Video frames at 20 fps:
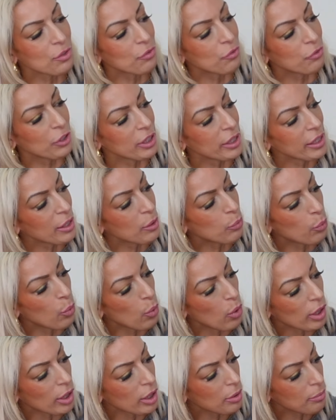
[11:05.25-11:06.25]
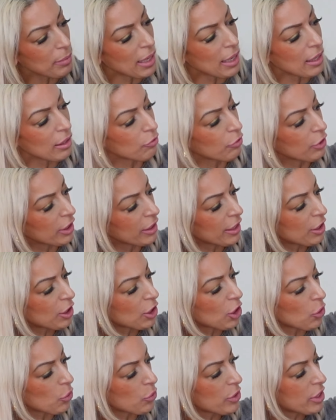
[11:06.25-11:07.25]
really warm and really
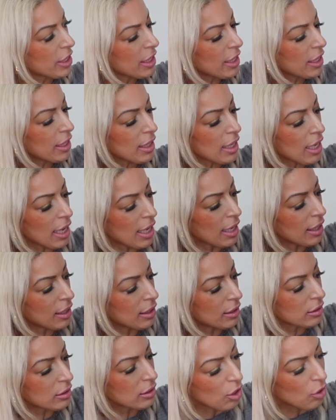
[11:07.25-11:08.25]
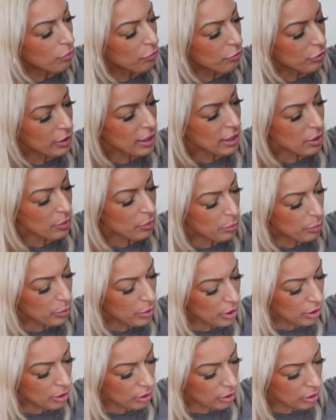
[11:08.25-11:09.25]
cozy, and hopefully it
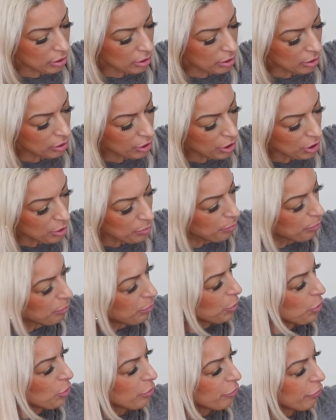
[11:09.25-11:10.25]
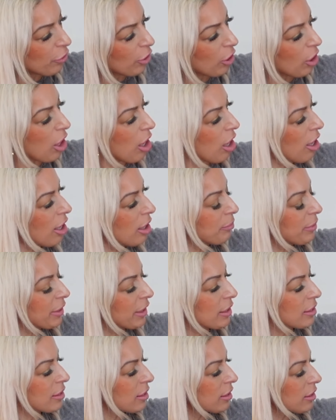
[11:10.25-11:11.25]
will look beautiful on
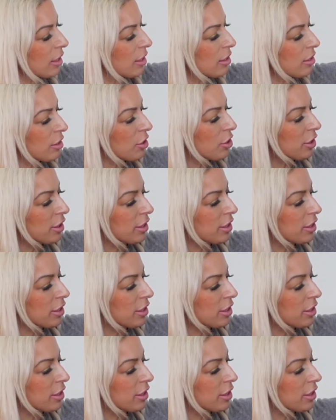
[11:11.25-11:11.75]
because it does look